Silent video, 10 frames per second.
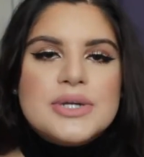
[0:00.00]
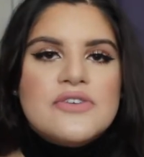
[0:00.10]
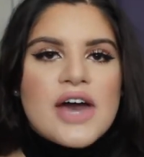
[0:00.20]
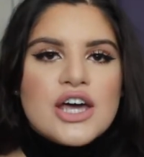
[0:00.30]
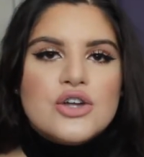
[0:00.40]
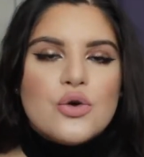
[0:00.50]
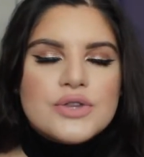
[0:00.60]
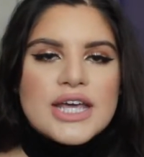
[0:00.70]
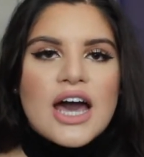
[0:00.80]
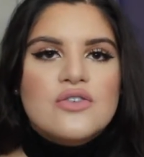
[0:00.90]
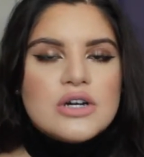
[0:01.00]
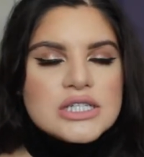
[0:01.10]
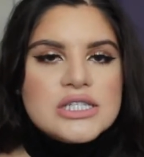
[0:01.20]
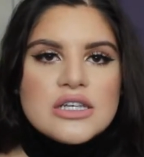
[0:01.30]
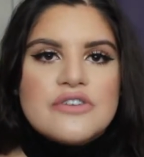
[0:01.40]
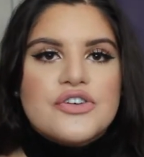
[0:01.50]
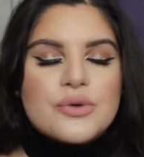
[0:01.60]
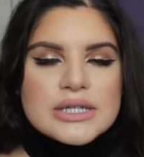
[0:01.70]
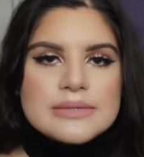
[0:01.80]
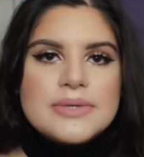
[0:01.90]
but if I could only have one concealer for
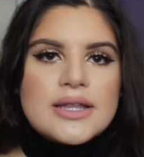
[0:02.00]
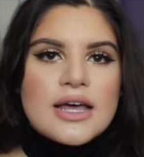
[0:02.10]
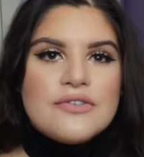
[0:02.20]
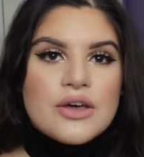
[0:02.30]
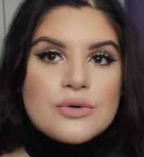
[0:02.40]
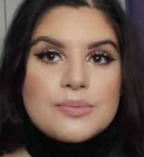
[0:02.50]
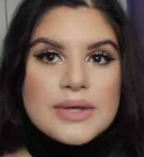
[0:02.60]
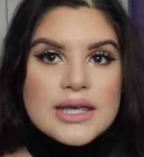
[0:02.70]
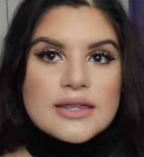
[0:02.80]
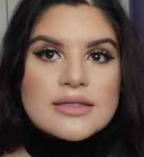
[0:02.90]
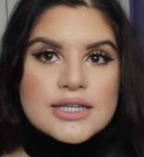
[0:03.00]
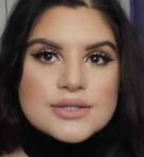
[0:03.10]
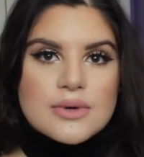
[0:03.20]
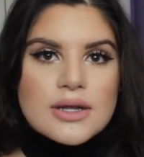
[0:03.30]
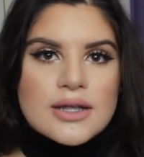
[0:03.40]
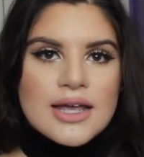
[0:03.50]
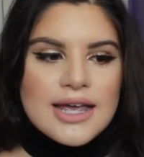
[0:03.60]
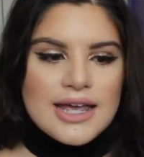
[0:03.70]
the rest of my life, it would be this one.